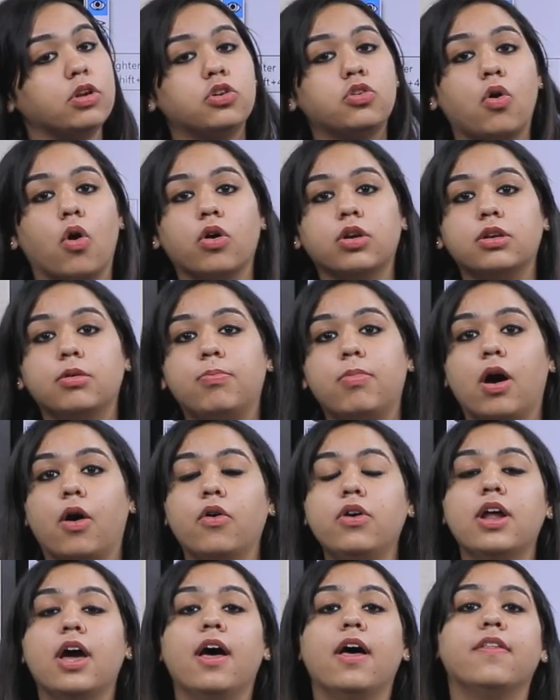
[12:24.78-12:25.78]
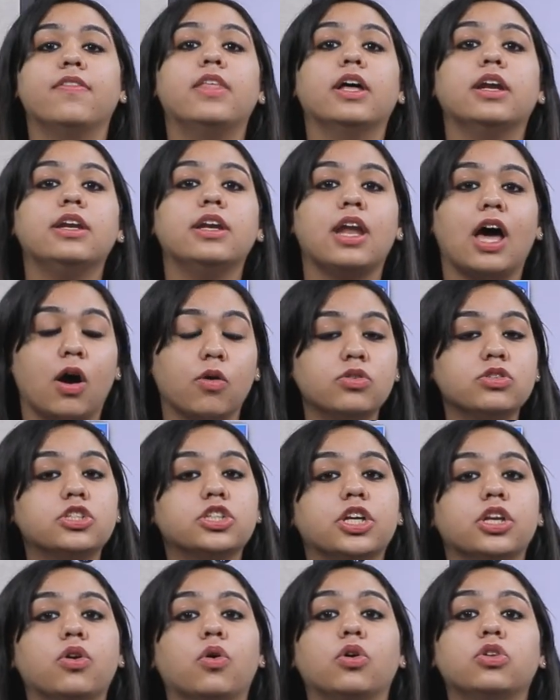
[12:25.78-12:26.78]
we talked about that nouns
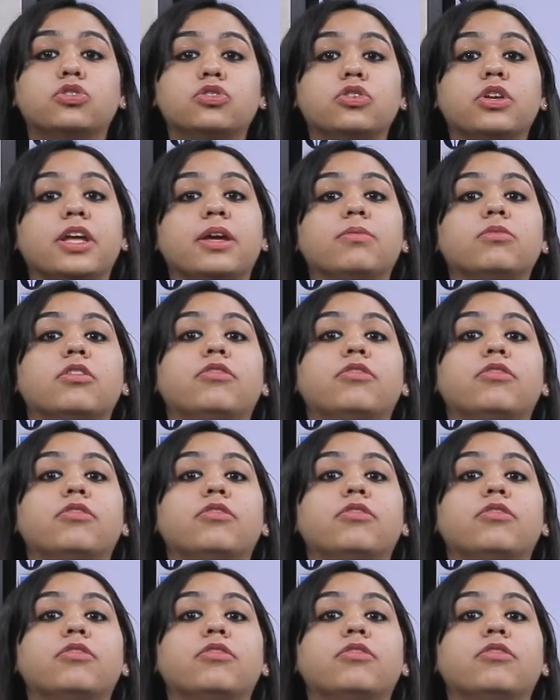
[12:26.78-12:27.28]
can also name